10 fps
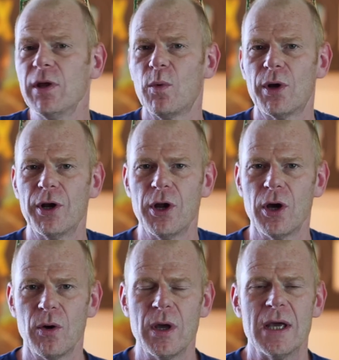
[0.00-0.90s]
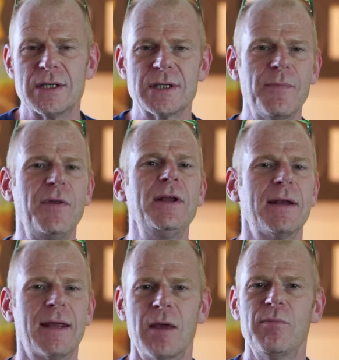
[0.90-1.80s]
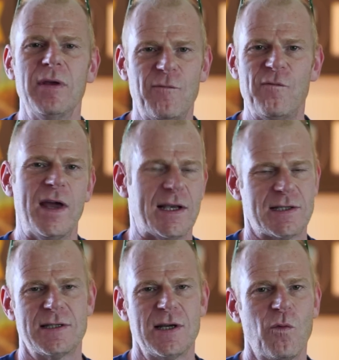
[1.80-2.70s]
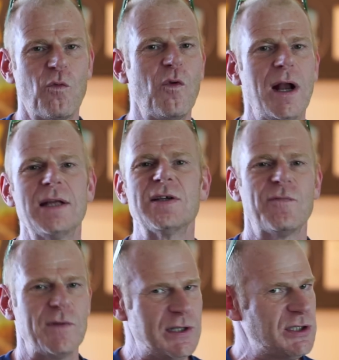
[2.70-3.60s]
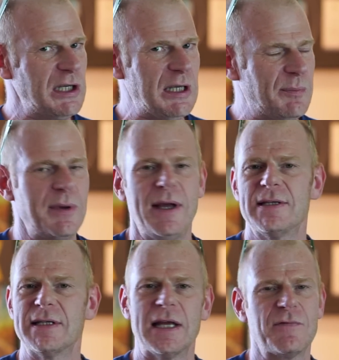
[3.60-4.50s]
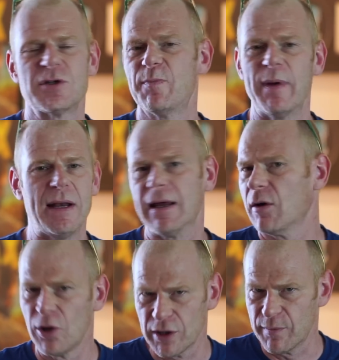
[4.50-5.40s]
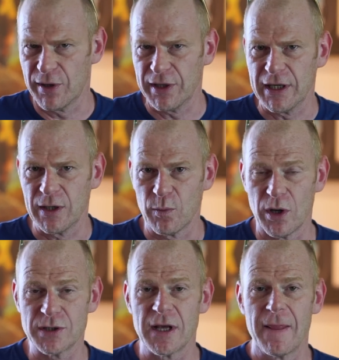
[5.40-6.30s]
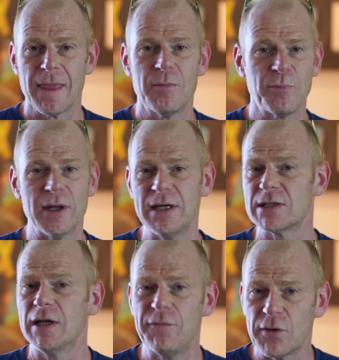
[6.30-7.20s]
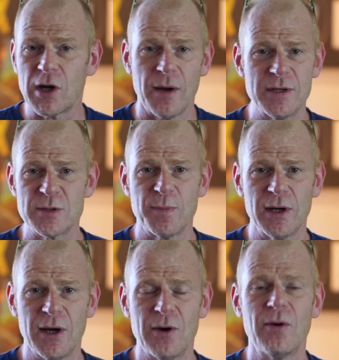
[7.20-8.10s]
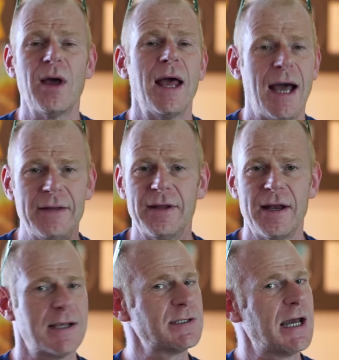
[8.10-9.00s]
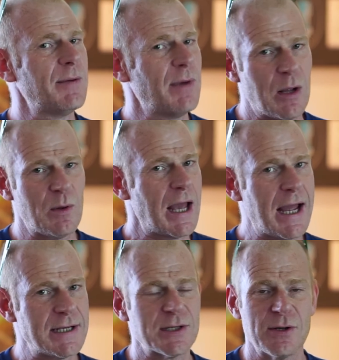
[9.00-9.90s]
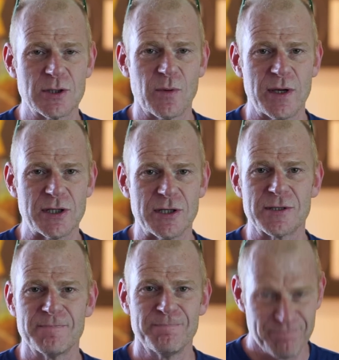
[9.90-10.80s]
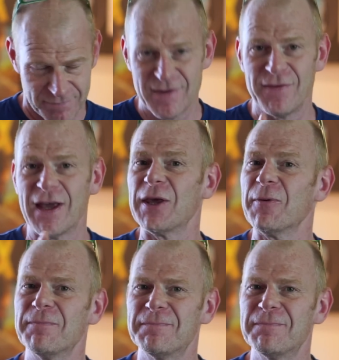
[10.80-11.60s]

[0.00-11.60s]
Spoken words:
you want to know, something that can be fixed relatively cheap instead of spending all the money in the world. Please leave your comments below, and the next time I will answer those questions. Thank you.